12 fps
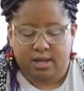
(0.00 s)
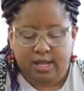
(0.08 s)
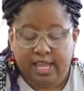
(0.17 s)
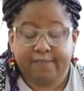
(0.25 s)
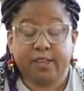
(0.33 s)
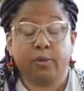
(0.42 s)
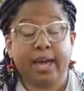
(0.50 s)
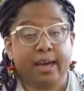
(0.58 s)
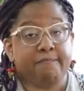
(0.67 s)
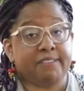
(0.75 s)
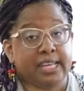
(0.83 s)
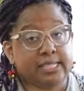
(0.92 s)
If you have
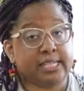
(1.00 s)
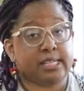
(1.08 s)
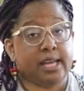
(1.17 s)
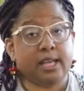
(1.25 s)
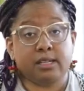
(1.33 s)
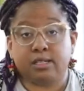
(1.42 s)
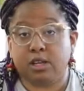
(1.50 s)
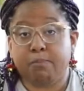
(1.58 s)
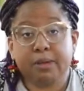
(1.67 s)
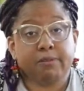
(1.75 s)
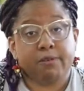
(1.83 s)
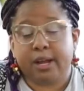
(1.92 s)
fancy nails, don't be
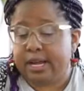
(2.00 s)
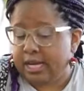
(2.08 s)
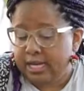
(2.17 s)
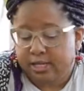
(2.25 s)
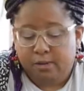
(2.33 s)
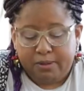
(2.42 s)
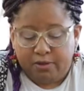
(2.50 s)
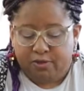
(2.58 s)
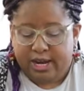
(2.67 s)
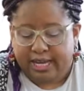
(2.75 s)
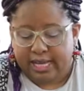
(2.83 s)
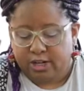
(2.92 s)
afraid. Don't be
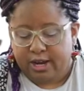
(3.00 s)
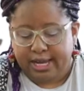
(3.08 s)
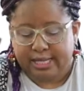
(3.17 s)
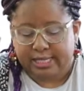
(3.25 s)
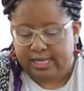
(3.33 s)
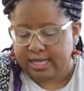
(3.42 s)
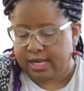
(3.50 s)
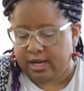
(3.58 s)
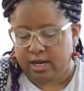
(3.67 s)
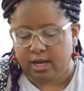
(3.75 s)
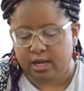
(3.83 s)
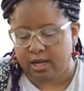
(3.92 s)
afraid, get your hands in there.